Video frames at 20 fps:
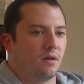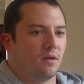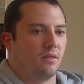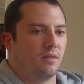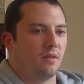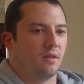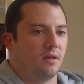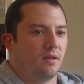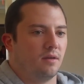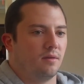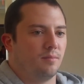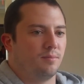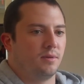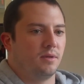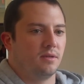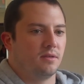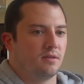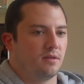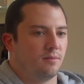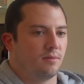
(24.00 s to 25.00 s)
and then
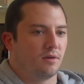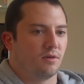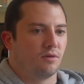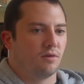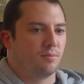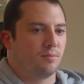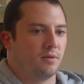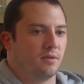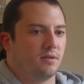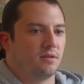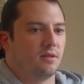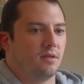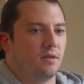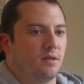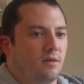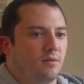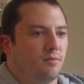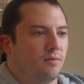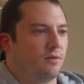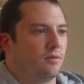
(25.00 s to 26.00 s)
PT. I've been going to
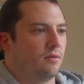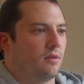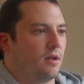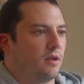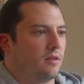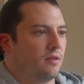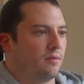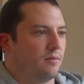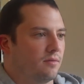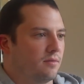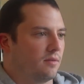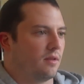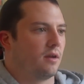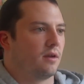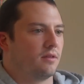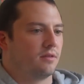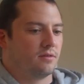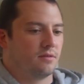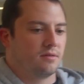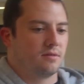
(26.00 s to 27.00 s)
PT, and we do a lot of
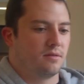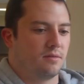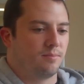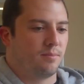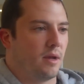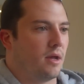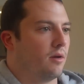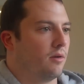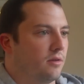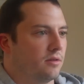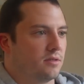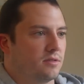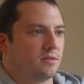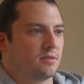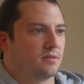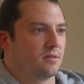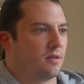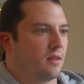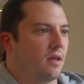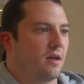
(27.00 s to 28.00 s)
the
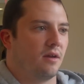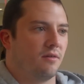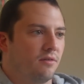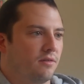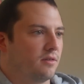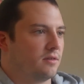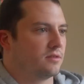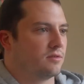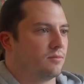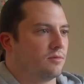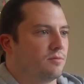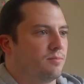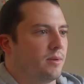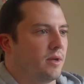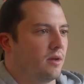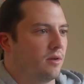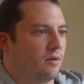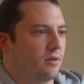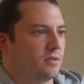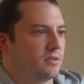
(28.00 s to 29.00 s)
balance. Everything's almost
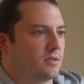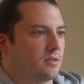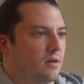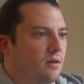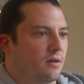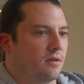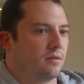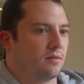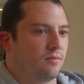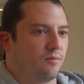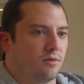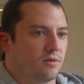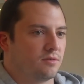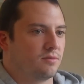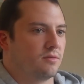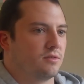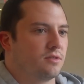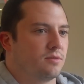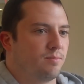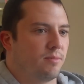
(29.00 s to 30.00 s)
balanced. Works
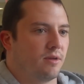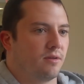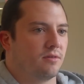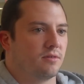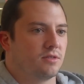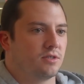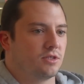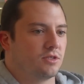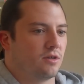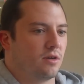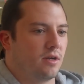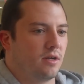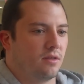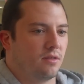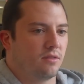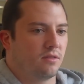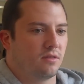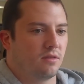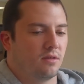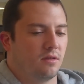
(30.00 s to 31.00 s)
with balance,
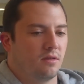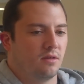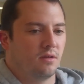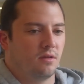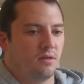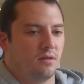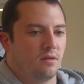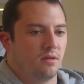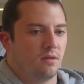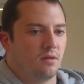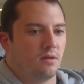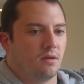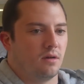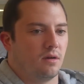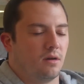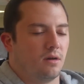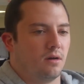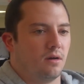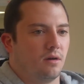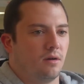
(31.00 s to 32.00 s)
strength,
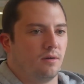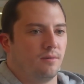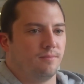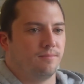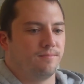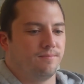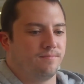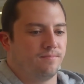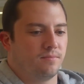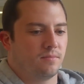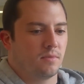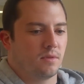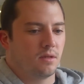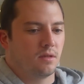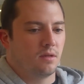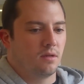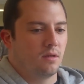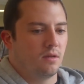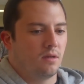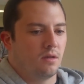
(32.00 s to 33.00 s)

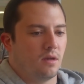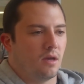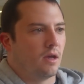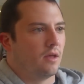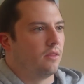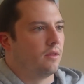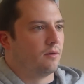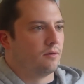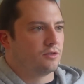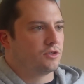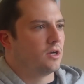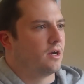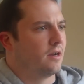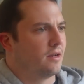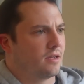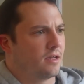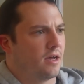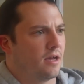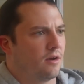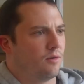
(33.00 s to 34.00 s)
and then we're
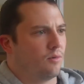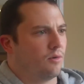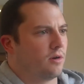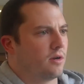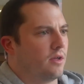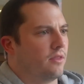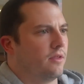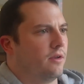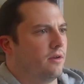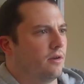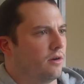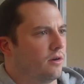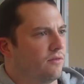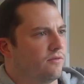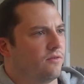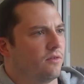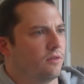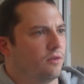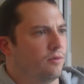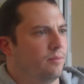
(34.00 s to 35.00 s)
trying to kind of work on the
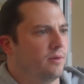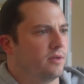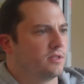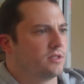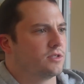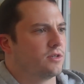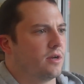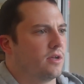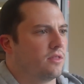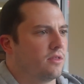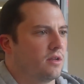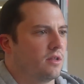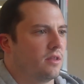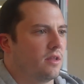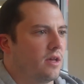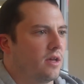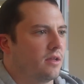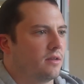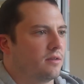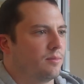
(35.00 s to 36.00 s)
nerve a little bit, strengthening
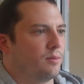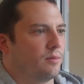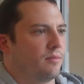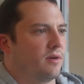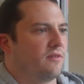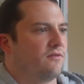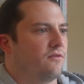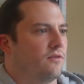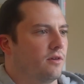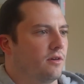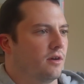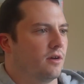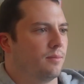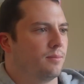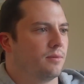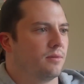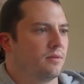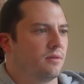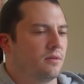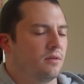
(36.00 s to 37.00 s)
that to bring my foot up.